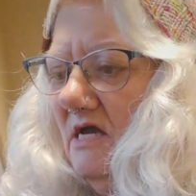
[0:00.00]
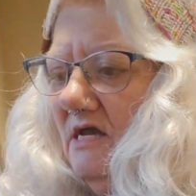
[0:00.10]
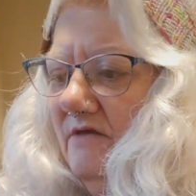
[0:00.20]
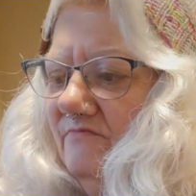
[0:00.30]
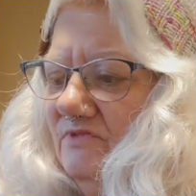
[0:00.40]

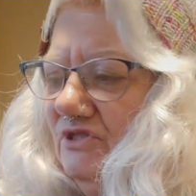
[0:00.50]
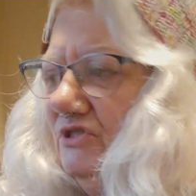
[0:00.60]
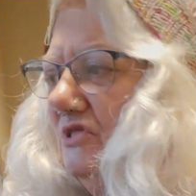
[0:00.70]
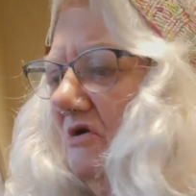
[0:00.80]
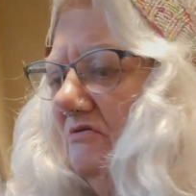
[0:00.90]
I'm
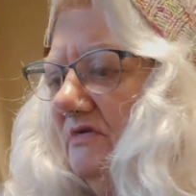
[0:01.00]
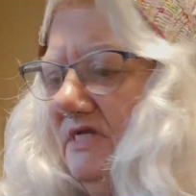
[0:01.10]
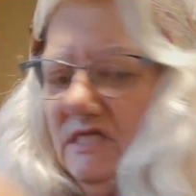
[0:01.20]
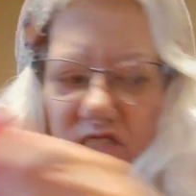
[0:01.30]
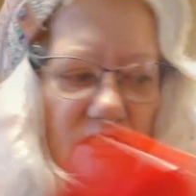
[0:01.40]

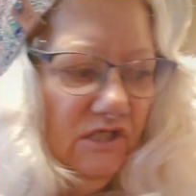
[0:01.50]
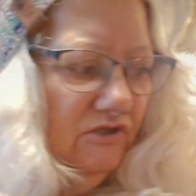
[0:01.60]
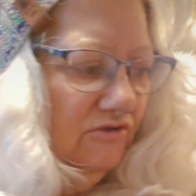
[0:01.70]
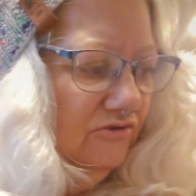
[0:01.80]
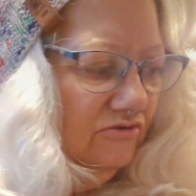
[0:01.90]
showing
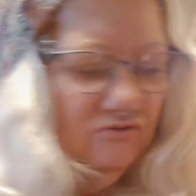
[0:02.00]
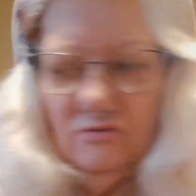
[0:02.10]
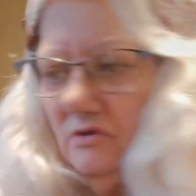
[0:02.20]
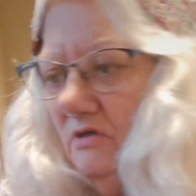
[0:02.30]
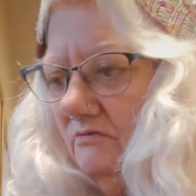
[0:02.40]

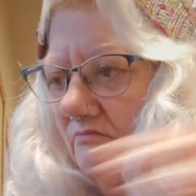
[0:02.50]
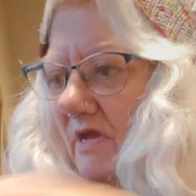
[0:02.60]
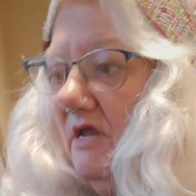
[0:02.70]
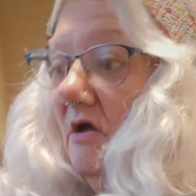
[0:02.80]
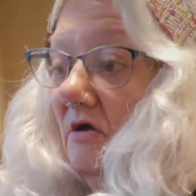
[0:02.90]
you
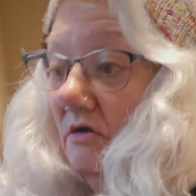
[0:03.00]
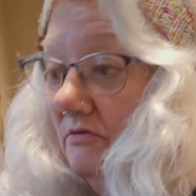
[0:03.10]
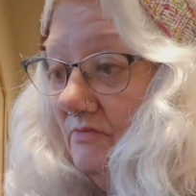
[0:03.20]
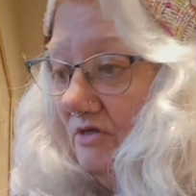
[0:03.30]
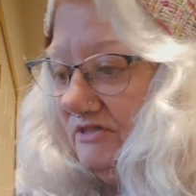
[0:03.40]
my
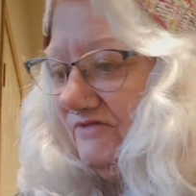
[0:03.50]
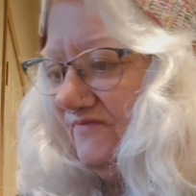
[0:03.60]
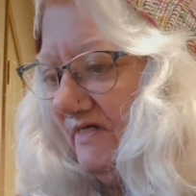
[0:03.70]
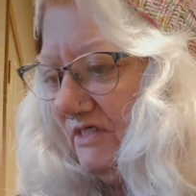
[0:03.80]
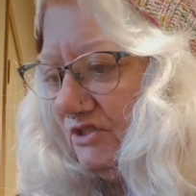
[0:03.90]
almost
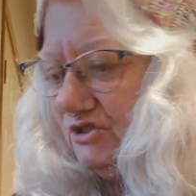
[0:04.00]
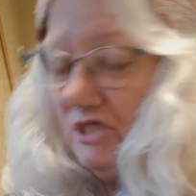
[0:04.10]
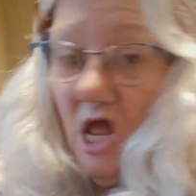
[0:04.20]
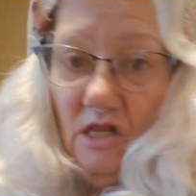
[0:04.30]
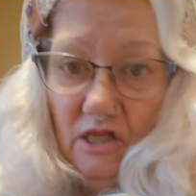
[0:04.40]

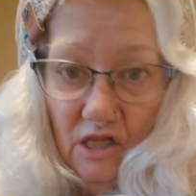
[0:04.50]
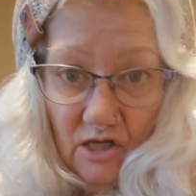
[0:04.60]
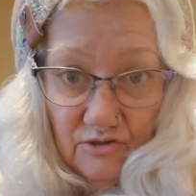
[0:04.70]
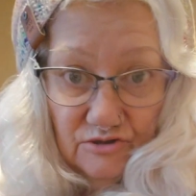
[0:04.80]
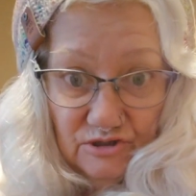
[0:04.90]
finished
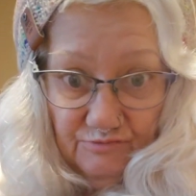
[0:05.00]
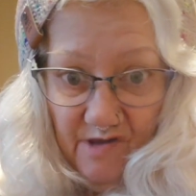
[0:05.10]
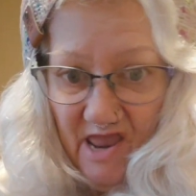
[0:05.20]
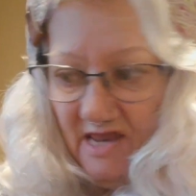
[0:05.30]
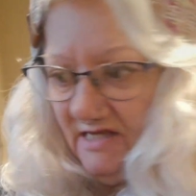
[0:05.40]
Larch
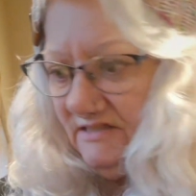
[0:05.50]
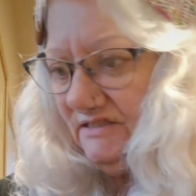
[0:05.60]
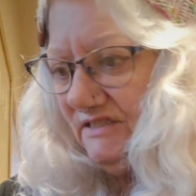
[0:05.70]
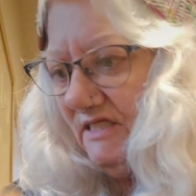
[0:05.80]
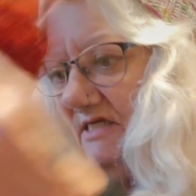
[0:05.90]

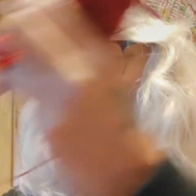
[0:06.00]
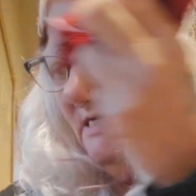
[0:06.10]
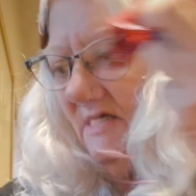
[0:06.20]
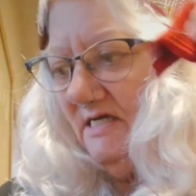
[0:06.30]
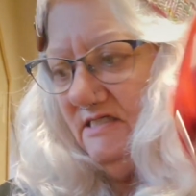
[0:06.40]
Peds
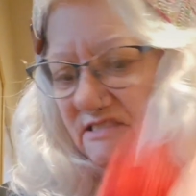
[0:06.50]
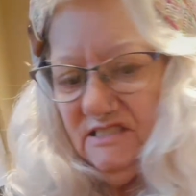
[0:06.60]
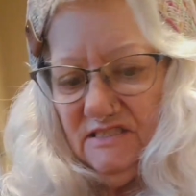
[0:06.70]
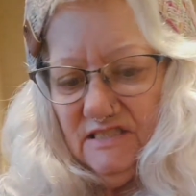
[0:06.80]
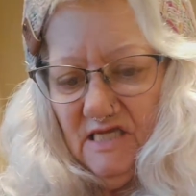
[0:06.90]

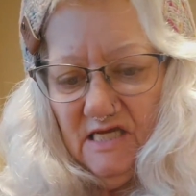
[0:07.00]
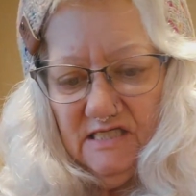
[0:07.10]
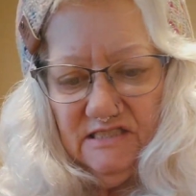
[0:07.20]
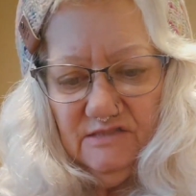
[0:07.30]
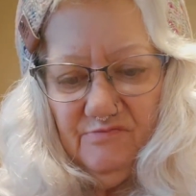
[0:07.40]

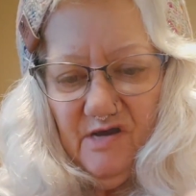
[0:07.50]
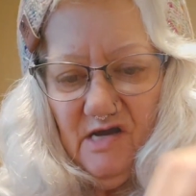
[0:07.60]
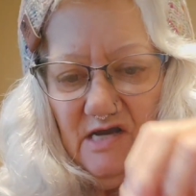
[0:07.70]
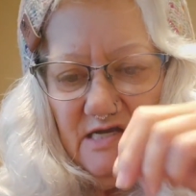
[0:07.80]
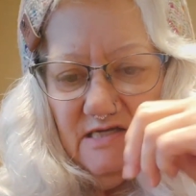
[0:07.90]
designed
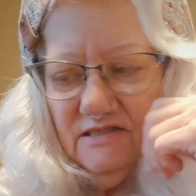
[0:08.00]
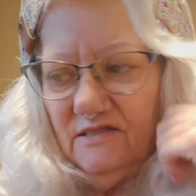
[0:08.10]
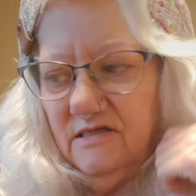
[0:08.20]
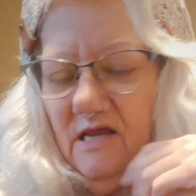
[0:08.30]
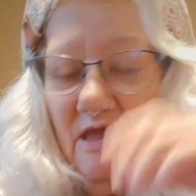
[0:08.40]
by
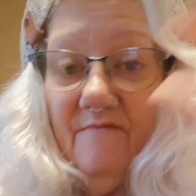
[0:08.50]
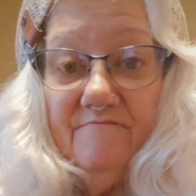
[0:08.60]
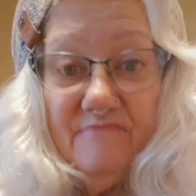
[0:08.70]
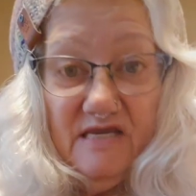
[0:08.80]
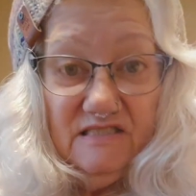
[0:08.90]
the
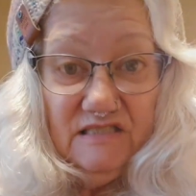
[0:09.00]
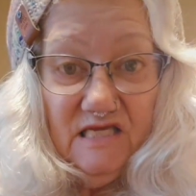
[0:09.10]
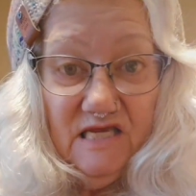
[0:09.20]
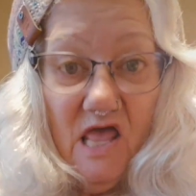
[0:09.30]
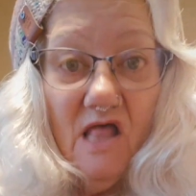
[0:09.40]

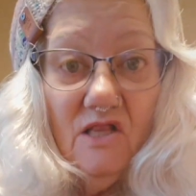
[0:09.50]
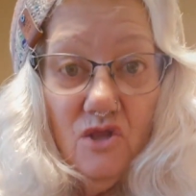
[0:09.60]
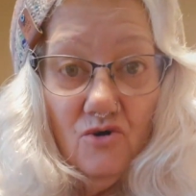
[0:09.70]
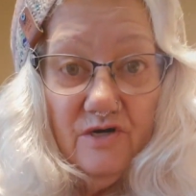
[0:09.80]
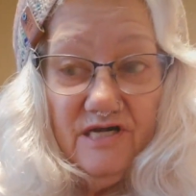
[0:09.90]
amazing
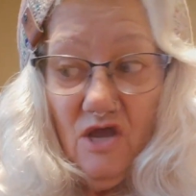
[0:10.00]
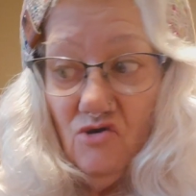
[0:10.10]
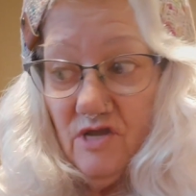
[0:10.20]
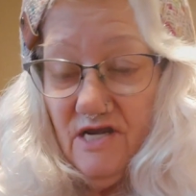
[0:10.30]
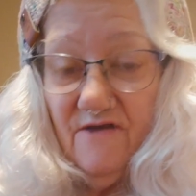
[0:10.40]
Laura
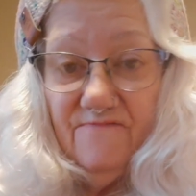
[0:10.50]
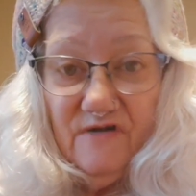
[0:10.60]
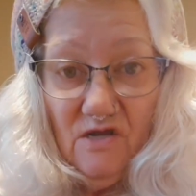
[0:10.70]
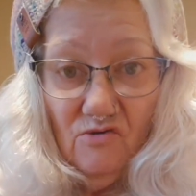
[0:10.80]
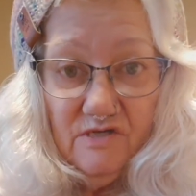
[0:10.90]
Nelkin of
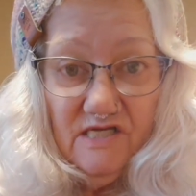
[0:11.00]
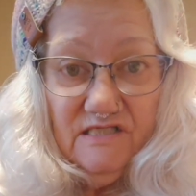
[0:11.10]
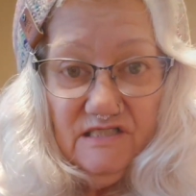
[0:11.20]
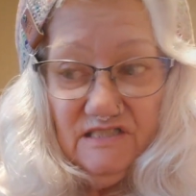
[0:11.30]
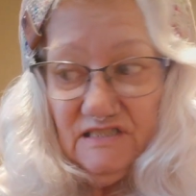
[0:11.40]

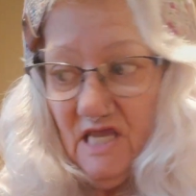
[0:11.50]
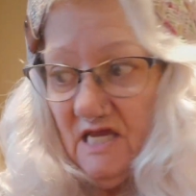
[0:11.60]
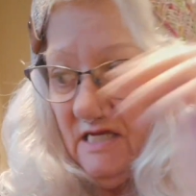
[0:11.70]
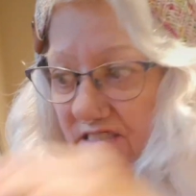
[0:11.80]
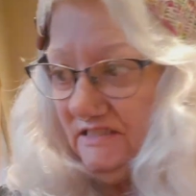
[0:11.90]
Nelkin
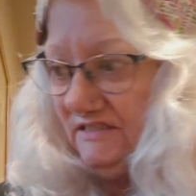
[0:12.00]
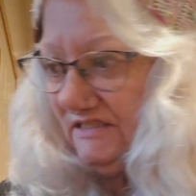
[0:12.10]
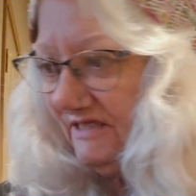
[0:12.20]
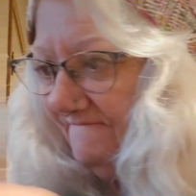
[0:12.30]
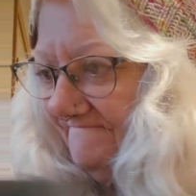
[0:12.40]

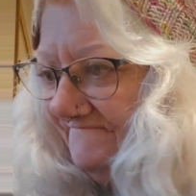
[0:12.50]
Designs.